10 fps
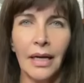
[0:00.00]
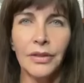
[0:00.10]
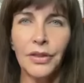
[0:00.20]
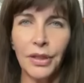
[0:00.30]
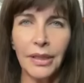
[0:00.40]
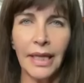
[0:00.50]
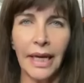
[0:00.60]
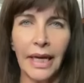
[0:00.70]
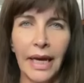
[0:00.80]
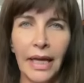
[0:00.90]

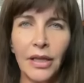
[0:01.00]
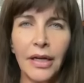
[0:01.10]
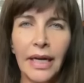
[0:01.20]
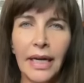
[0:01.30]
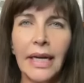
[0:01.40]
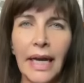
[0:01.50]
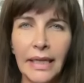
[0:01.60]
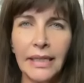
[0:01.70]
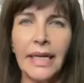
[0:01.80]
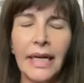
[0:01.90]
Certainly. And looking at
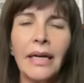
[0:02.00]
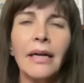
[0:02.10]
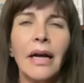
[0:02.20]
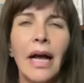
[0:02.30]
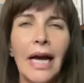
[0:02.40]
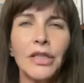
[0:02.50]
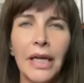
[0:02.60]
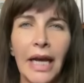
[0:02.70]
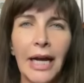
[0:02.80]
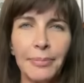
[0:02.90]
India actually
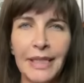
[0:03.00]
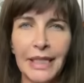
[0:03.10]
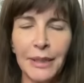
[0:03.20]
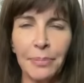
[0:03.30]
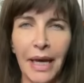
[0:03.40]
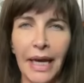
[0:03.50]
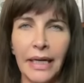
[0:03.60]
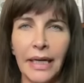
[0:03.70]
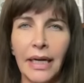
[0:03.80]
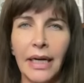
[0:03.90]
helps explain
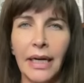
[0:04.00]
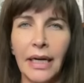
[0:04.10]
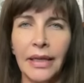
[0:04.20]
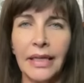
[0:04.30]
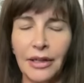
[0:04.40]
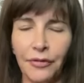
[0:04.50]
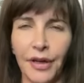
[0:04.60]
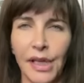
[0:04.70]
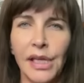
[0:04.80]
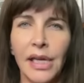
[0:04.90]
the
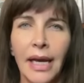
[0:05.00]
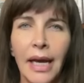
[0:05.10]
difference.